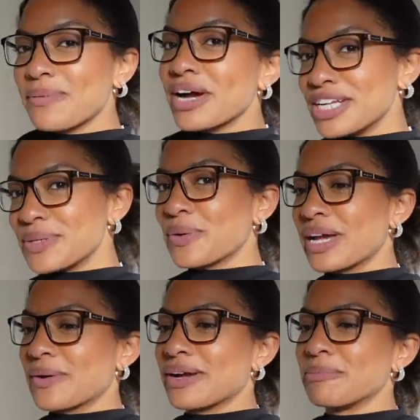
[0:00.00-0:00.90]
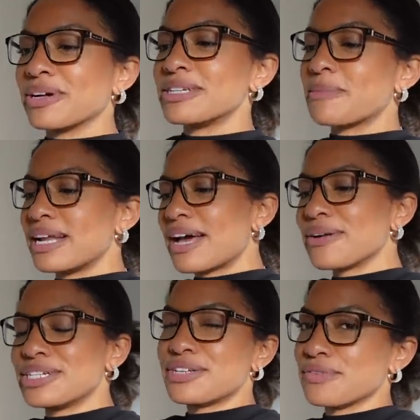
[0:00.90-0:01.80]
we're gonna do a quick one because by now
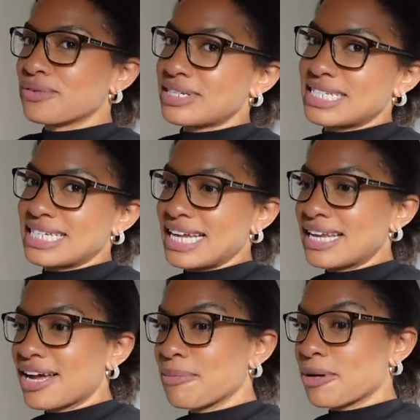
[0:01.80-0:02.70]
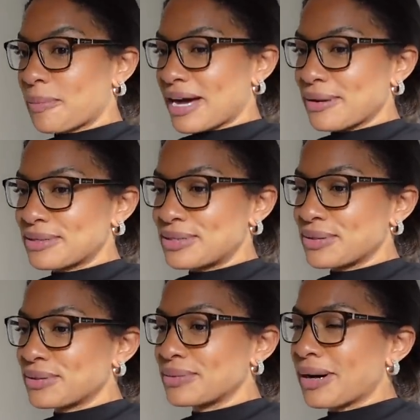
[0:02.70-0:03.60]
you should have already seen a proper house
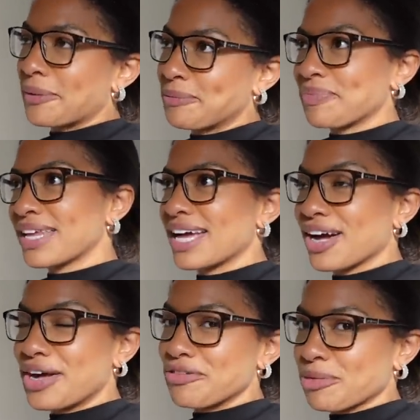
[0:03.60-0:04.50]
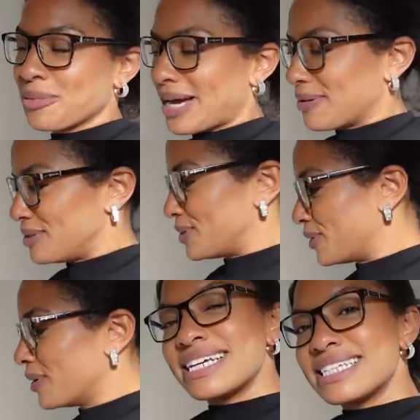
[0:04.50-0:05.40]
tour, well, a kind of proper house
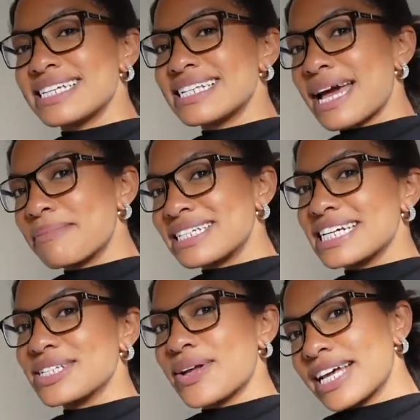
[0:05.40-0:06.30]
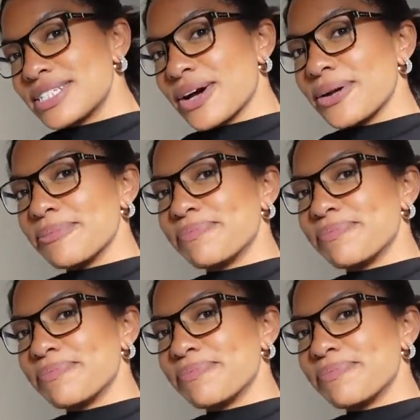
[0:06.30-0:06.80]
tour. This is it empty, so let's go.